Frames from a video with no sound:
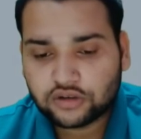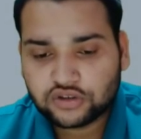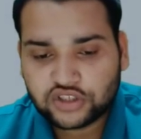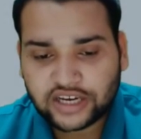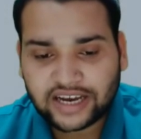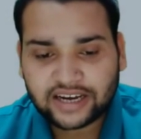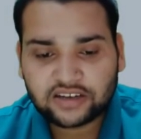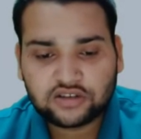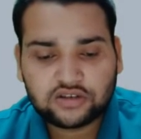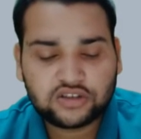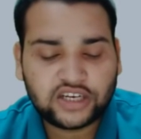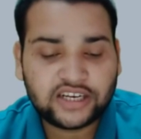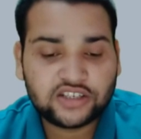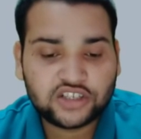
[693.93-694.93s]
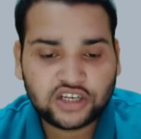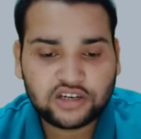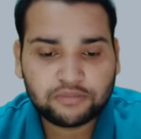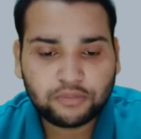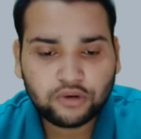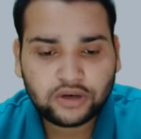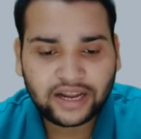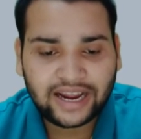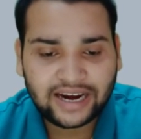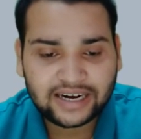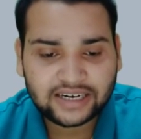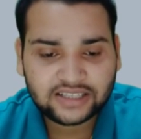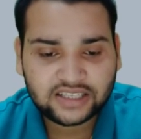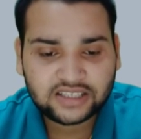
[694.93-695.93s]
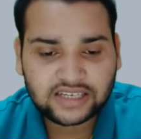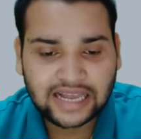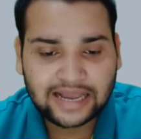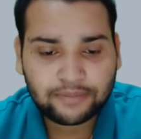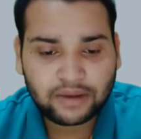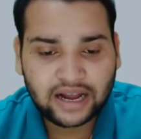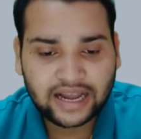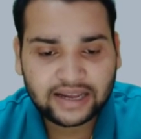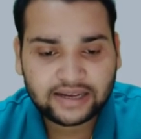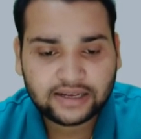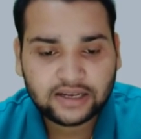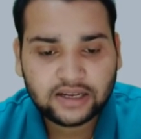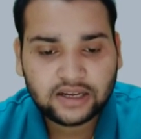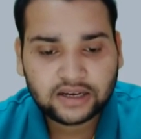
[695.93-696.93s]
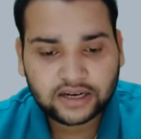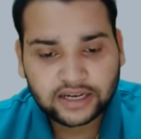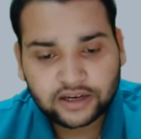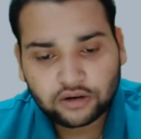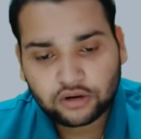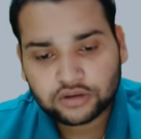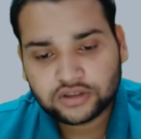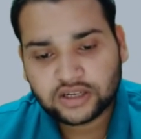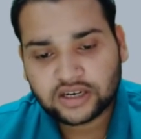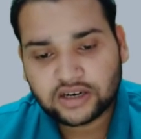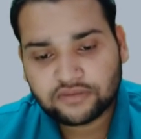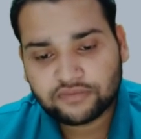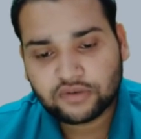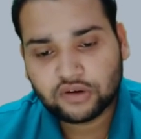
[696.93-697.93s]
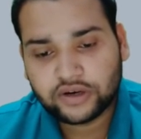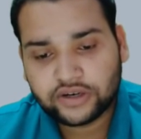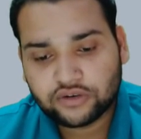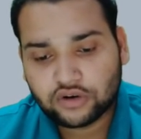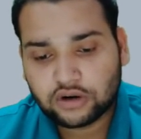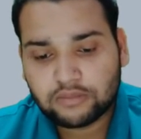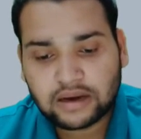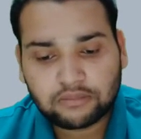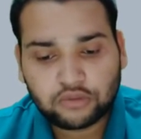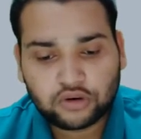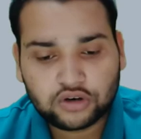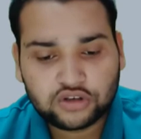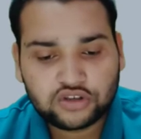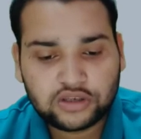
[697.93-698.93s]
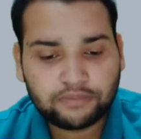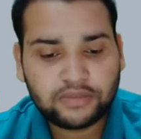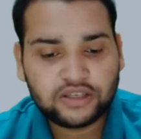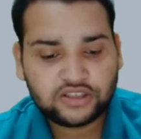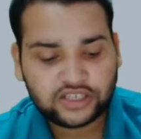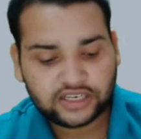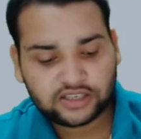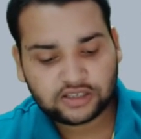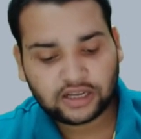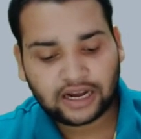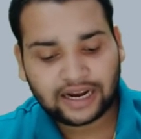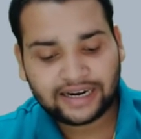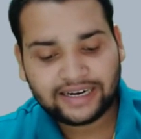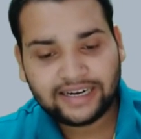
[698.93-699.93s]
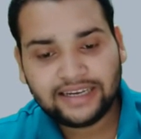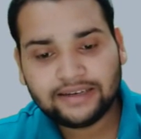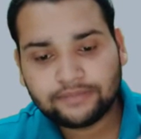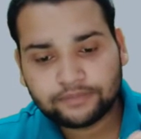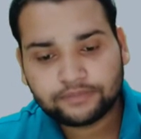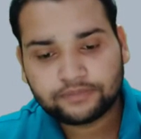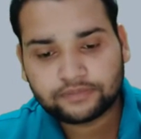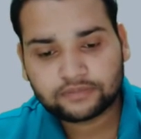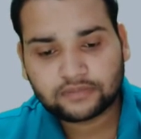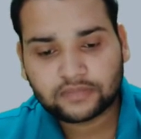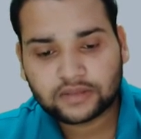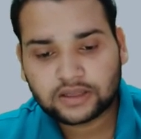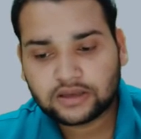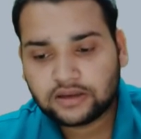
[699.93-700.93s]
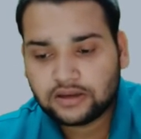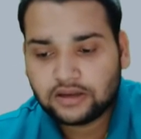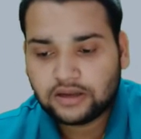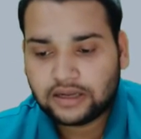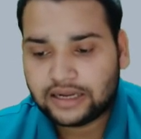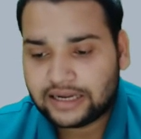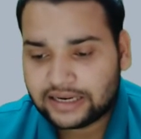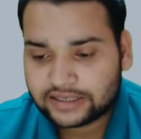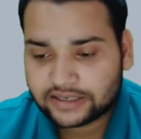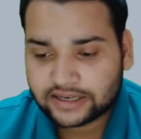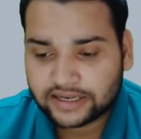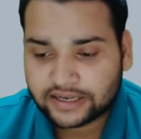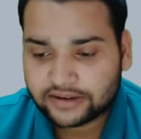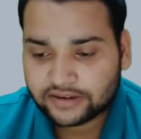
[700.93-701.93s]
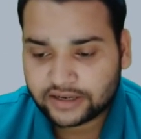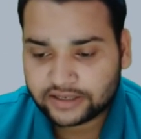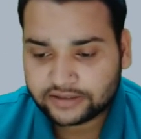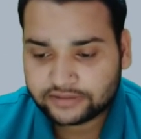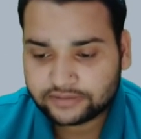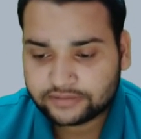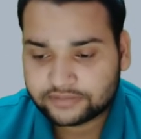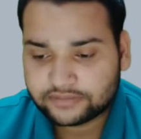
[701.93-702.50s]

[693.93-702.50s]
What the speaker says: on change input, and this time I click on the run flow in rollback mode. Simply change the ID and click run.